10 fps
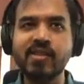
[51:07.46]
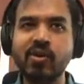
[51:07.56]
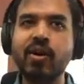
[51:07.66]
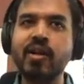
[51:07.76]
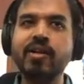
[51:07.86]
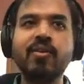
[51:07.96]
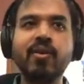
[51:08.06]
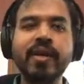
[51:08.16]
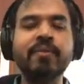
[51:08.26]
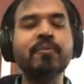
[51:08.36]
Coq.
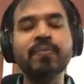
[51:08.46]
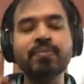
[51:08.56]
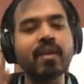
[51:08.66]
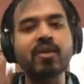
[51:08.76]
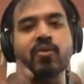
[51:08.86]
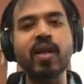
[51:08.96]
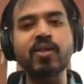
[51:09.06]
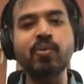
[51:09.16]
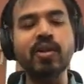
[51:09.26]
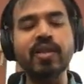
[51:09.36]
Okay, so
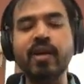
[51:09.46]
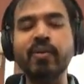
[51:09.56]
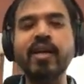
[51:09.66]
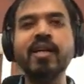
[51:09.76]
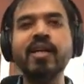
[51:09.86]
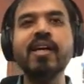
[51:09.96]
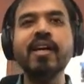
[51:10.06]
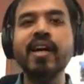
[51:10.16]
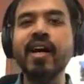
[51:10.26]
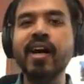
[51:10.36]
let's put it that way.
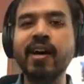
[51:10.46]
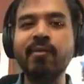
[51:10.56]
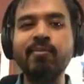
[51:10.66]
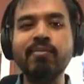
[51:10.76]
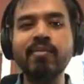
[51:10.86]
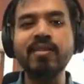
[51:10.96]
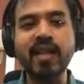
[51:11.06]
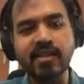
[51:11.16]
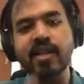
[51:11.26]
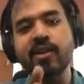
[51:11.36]
It's
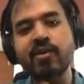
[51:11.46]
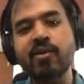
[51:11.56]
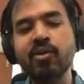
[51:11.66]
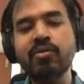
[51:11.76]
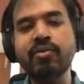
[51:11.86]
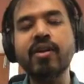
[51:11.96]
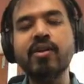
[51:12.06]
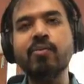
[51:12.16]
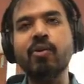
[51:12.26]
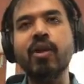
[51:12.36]
actually good fun
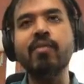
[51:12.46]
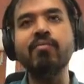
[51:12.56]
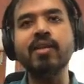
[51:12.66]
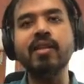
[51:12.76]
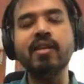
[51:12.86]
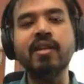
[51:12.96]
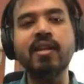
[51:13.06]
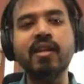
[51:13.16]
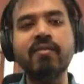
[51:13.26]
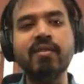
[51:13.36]
to program
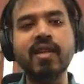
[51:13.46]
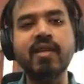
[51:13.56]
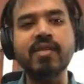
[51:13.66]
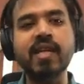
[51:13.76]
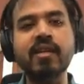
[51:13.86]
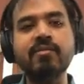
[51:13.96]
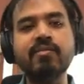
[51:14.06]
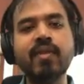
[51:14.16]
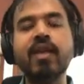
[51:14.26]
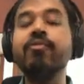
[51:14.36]
within fstar
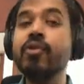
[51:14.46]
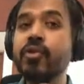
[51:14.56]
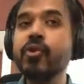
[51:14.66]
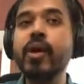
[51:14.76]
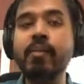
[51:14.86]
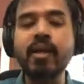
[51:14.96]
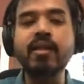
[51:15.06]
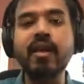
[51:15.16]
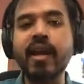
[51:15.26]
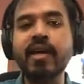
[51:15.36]
if you knew ML,
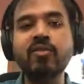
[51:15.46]
right?